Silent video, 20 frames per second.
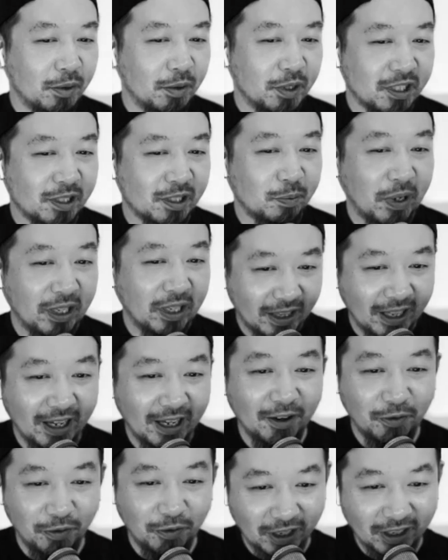spent
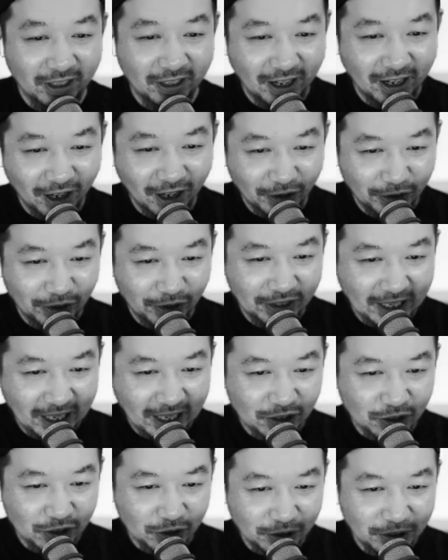their fucking hard-earned
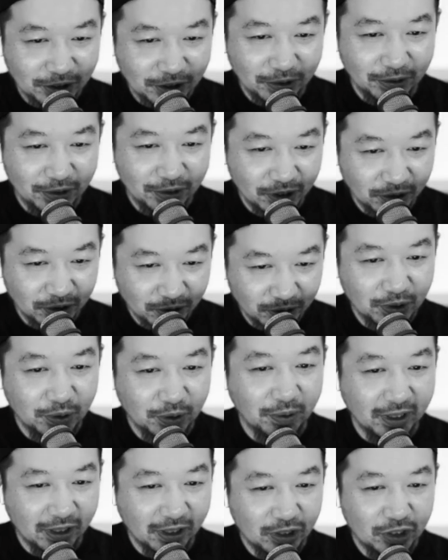cash on you, you'll
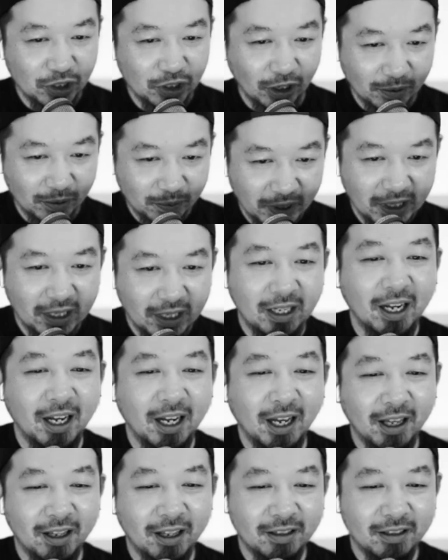do a good job,
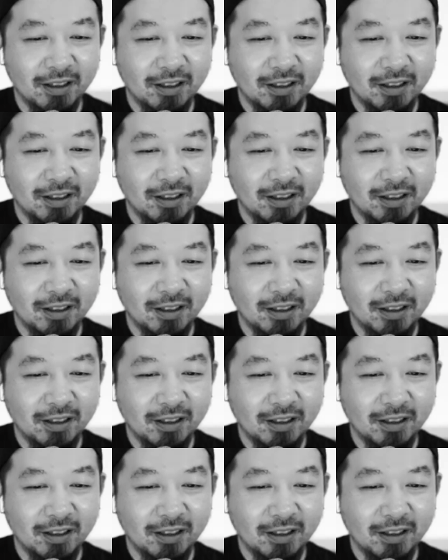and